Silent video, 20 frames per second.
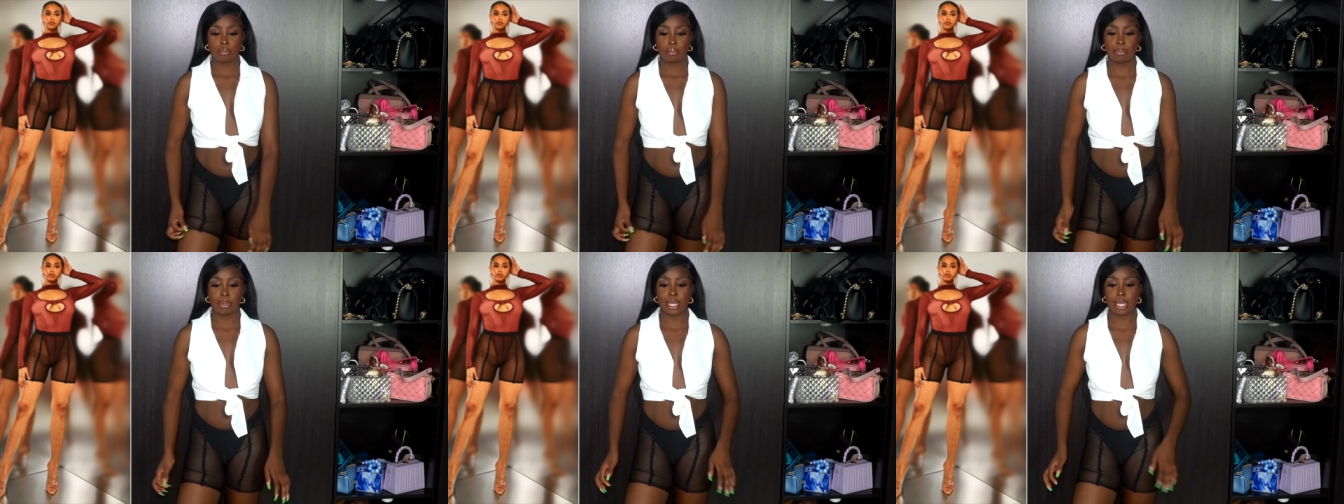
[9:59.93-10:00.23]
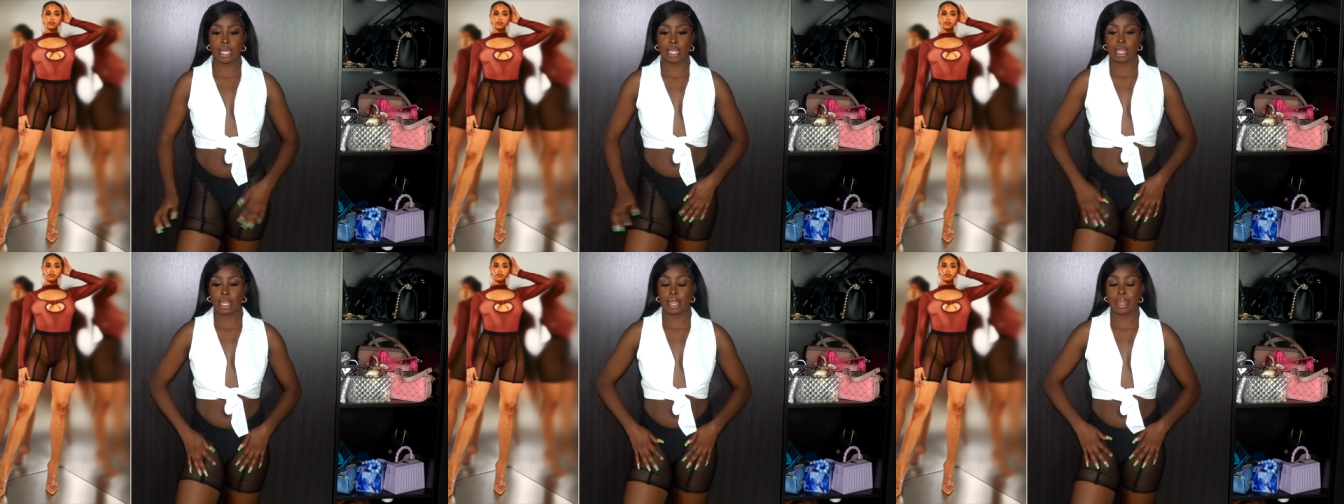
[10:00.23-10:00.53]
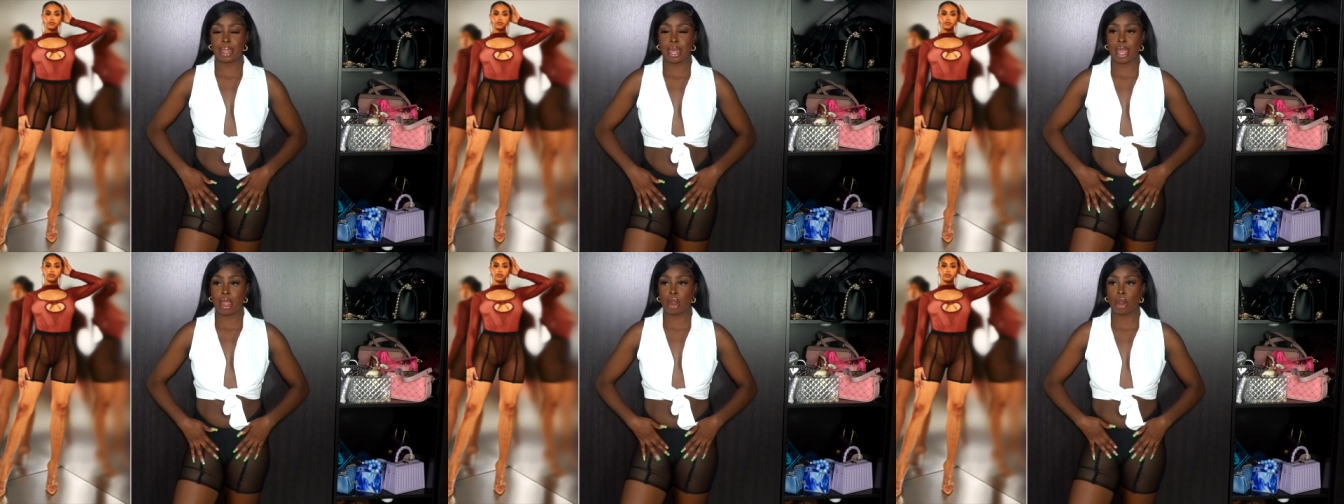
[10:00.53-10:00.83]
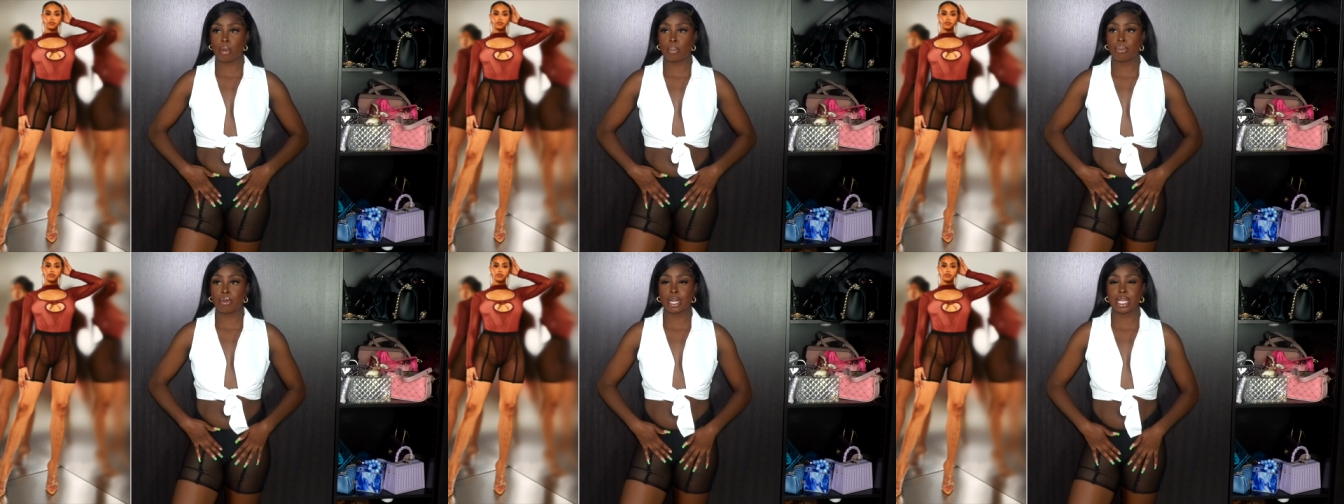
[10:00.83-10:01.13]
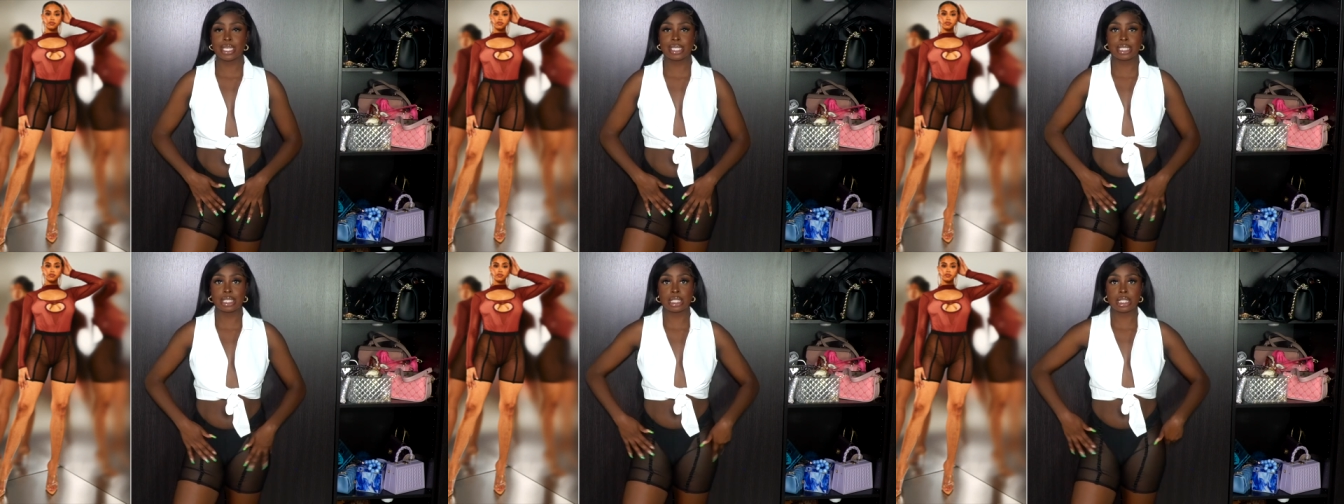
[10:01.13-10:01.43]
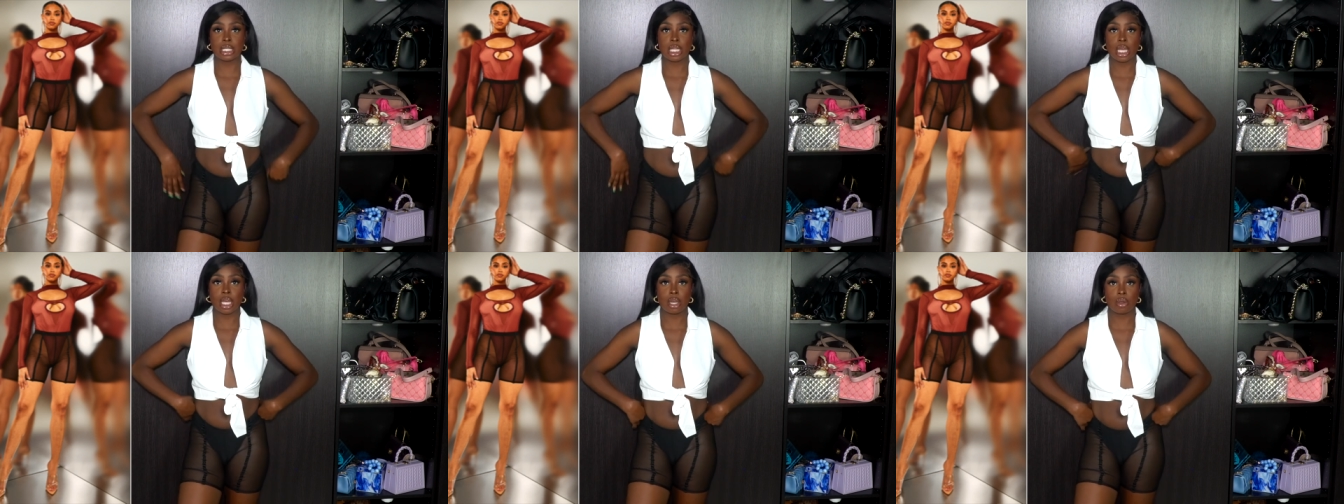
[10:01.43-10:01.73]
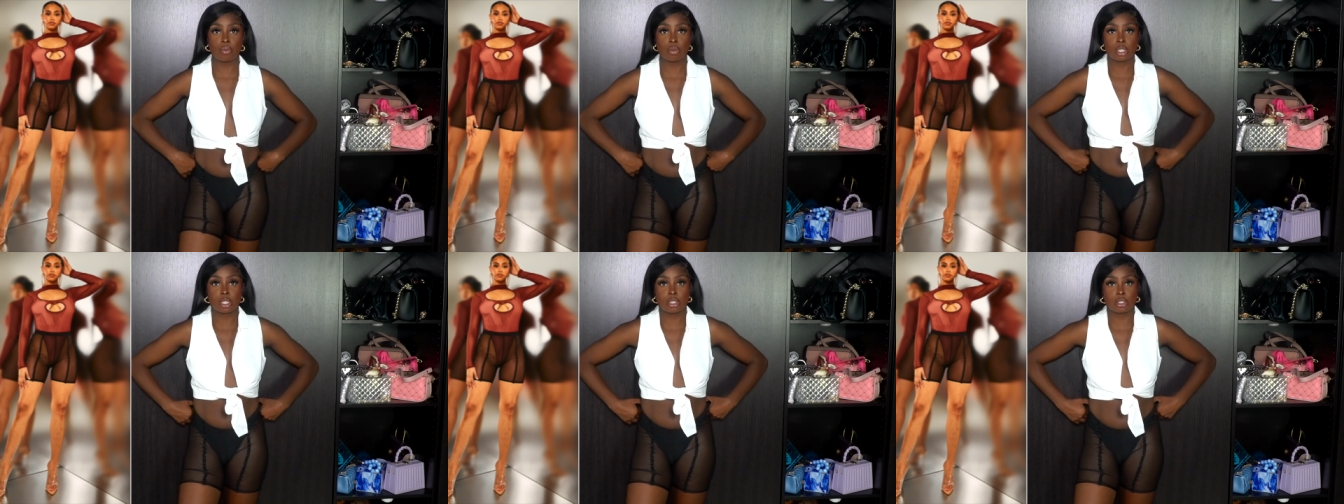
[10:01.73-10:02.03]
but they're pretty
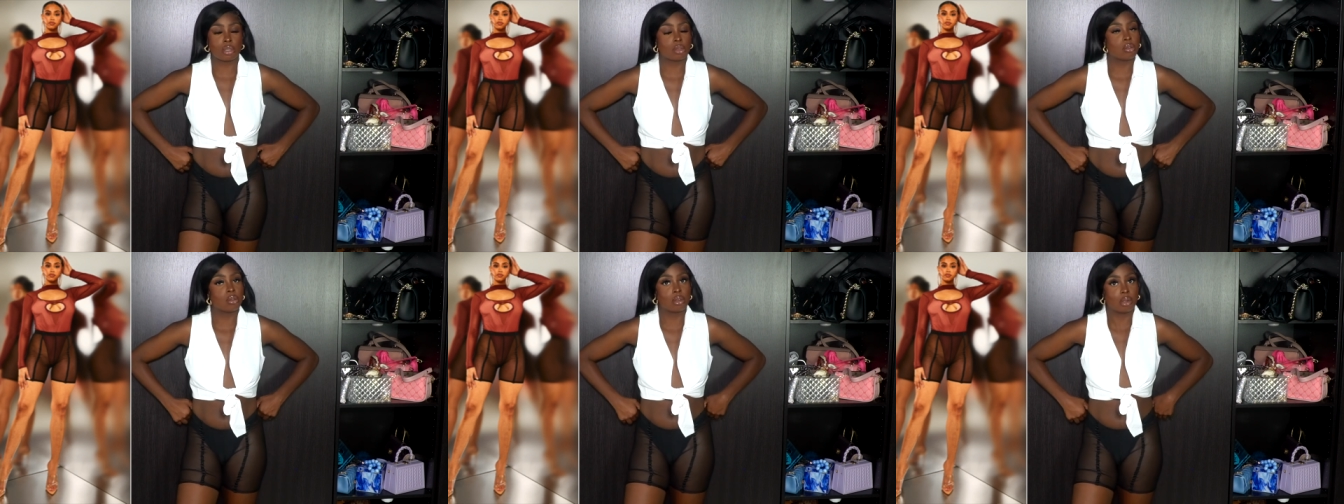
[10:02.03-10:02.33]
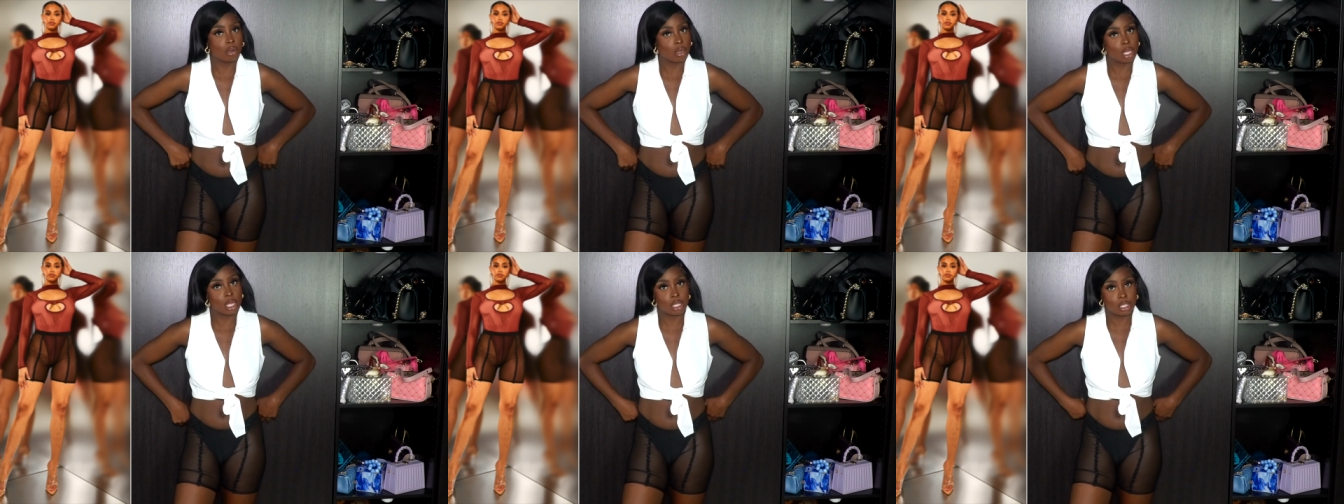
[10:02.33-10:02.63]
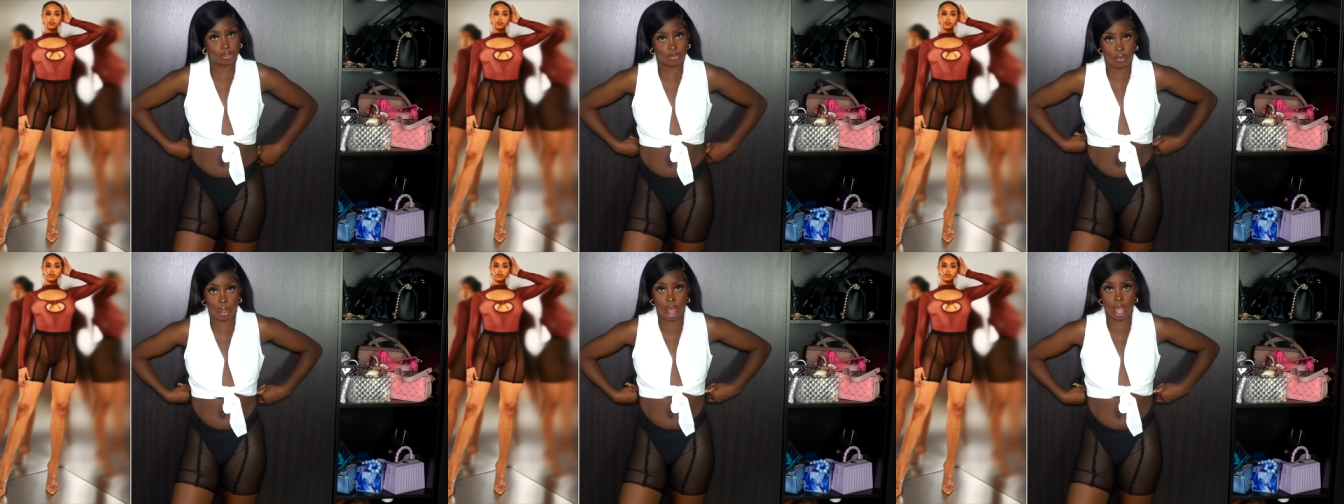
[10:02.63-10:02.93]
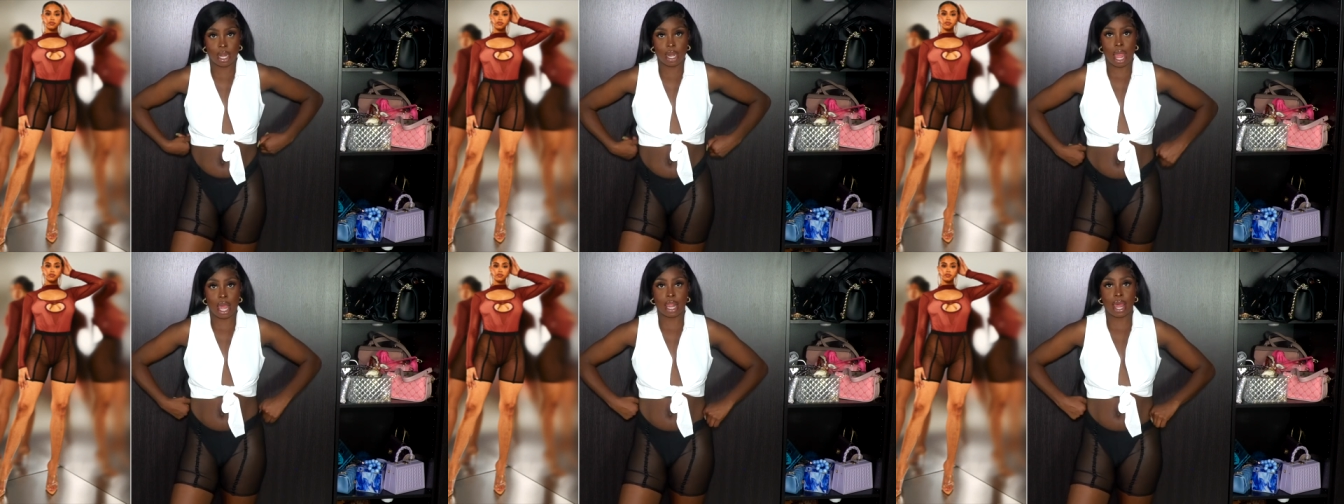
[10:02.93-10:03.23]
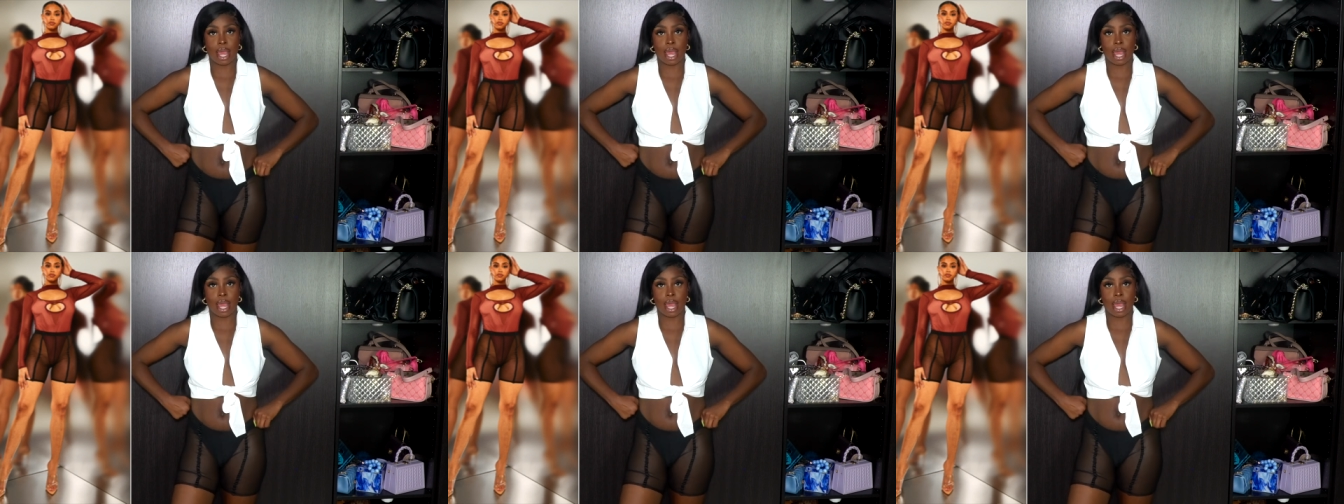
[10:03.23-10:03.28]
snug, which is, it's fine, I